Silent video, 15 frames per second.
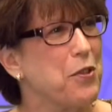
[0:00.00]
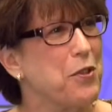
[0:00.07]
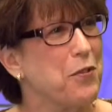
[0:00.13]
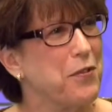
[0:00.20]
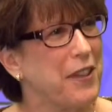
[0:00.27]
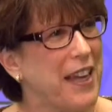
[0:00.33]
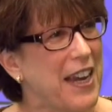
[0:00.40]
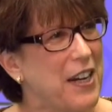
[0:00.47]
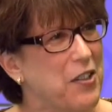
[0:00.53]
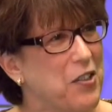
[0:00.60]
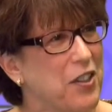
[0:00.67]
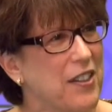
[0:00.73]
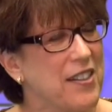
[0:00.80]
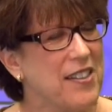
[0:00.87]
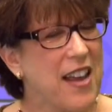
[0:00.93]

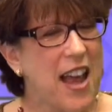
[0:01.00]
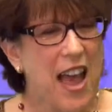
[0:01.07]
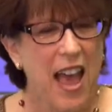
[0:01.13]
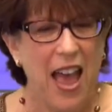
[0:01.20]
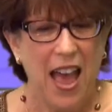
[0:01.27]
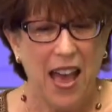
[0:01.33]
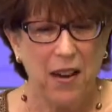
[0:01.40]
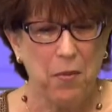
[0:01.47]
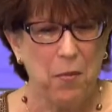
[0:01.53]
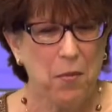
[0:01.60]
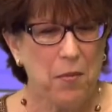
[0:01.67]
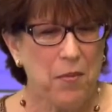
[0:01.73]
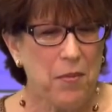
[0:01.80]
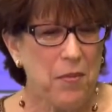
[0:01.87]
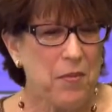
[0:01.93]
certifications, and
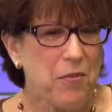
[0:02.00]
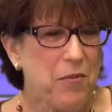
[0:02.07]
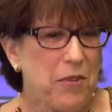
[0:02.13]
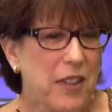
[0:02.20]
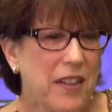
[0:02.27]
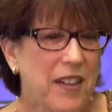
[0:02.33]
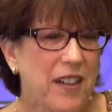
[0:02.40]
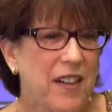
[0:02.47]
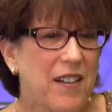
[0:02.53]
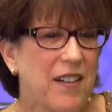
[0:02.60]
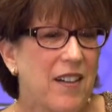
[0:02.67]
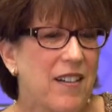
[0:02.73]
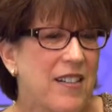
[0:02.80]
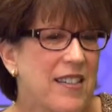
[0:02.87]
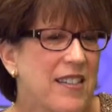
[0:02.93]
really
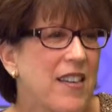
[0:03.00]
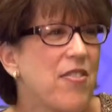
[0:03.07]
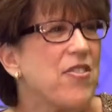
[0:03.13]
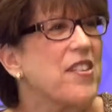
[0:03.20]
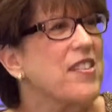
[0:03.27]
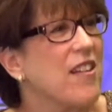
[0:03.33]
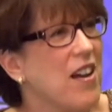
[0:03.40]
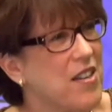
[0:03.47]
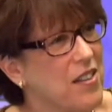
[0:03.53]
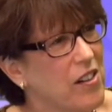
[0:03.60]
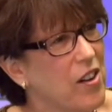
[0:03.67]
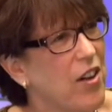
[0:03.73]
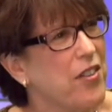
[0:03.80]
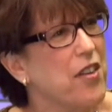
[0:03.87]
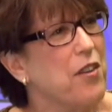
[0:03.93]

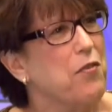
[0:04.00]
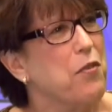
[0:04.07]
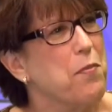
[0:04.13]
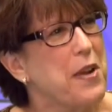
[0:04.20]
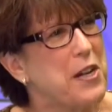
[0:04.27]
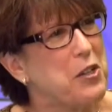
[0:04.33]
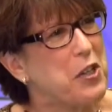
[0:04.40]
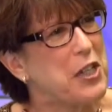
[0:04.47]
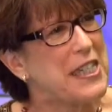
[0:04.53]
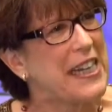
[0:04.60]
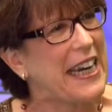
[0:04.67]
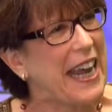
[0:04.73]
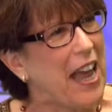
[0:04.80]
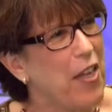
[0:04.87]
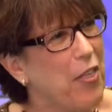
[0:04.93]
synthesizing all the information
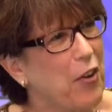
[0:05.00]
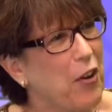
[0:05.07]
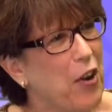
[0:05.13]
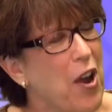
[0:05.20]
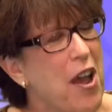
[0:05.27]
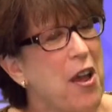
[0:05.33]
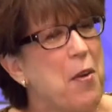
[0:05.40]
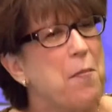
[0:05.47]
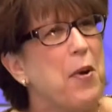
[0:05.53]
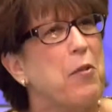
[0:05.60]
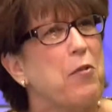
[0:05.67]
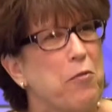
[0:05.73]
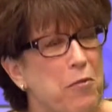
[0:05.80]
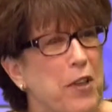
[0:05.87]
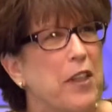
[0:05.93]
together.
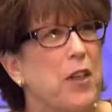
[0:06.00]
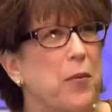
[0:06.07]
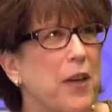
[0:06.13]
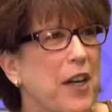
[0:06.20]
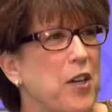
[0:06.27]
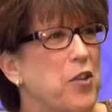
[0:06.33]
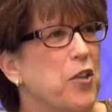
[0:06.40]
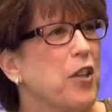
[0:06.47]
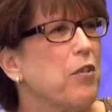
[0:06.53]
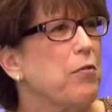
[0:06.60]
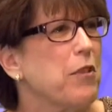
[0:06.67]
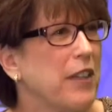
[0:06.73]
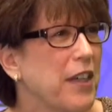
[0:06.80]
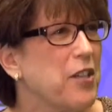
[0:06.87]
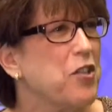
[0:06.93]
But really, when I took a
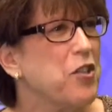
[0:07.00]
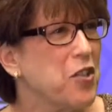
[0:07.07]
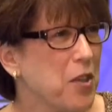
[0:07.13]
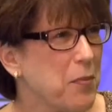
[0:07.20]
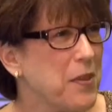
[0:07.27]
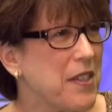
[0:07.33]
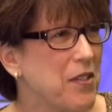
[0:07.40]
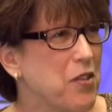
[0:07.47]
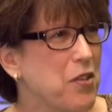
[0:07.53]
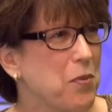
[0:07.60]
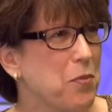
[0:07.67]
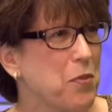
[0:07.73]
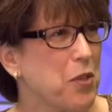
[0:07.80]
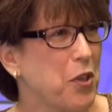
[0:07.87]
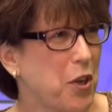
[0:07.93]
relationship
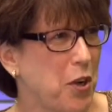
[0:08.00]
systems